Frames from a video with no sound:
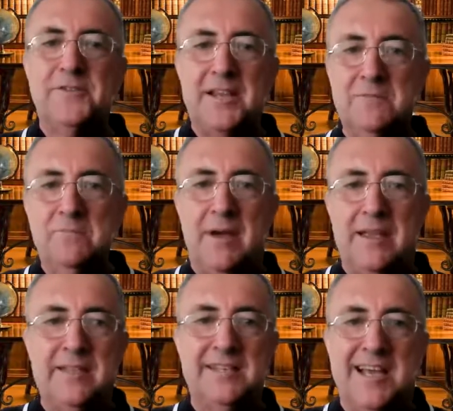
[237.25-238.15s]
doesn't
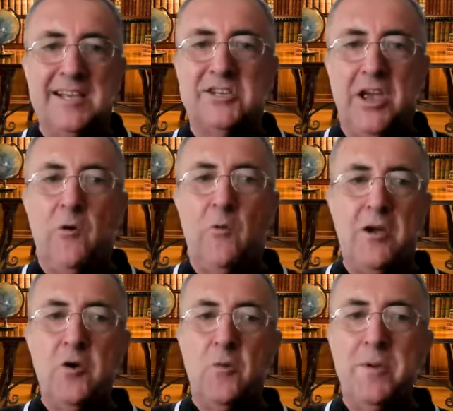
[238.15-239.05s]
make the task go
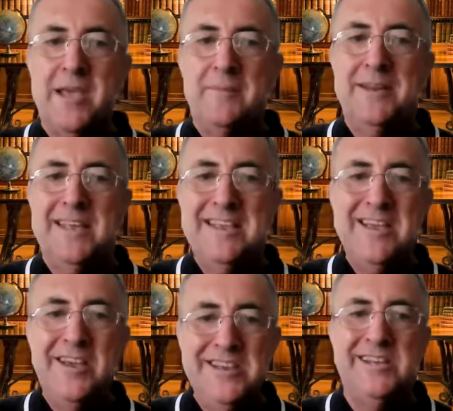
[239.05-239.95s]
away or become any
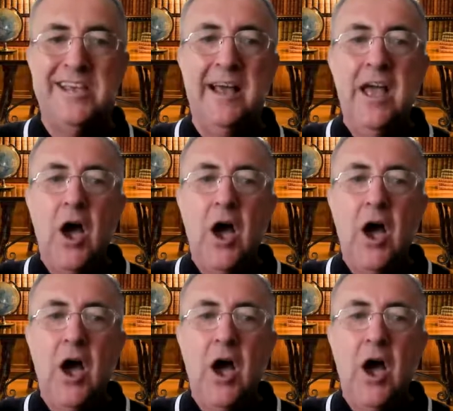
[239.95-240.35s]
easier.